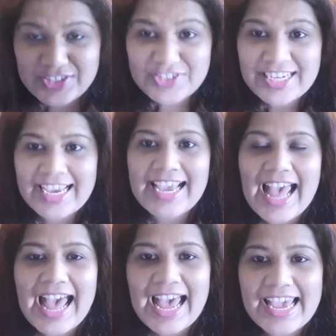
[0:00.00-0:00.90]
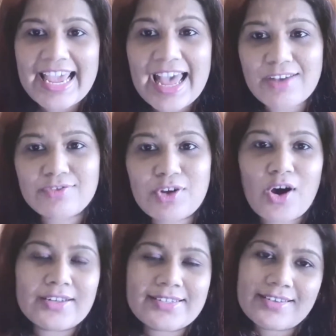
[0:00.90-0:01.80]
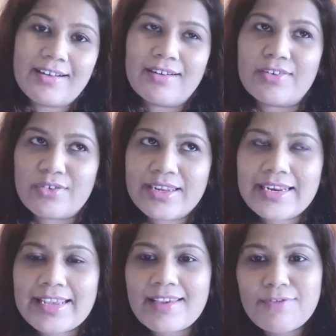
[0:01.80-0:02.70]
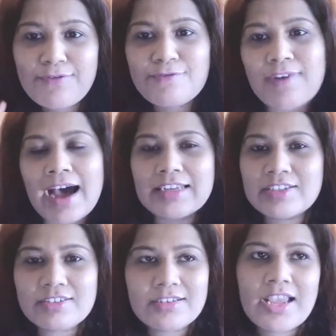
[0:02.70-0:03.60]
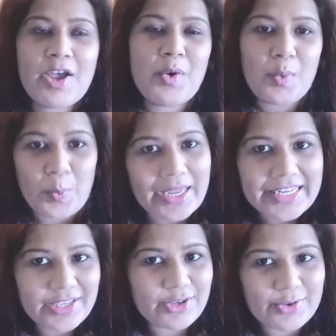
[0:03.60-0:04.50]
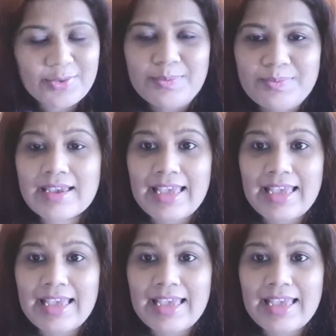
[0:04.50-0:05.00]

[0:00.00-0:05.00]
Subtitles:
Today I have got a really fun video,